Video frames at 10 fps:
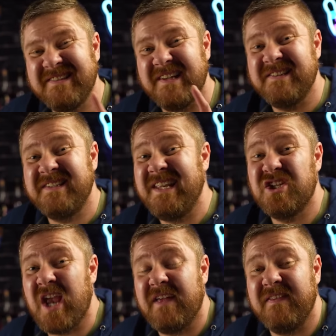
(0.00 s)
Since
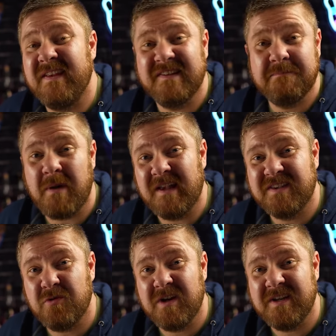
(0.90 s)
Tish Hanley is
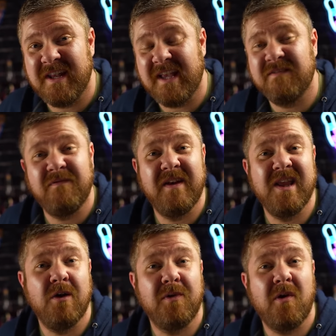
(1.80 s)
sponsoring today's
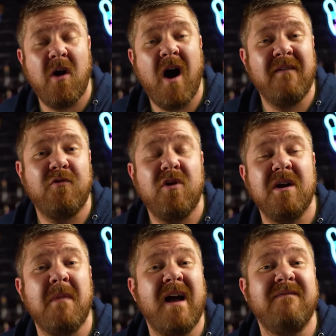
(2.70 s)
video, they're
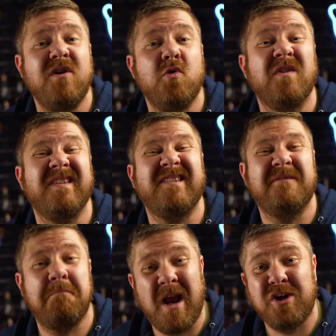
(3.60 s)
offering my viewers a
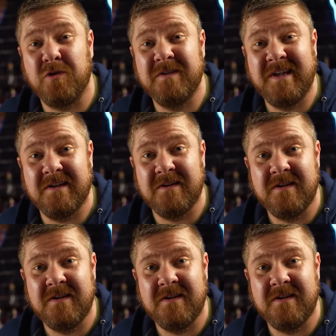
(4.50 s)
special deal.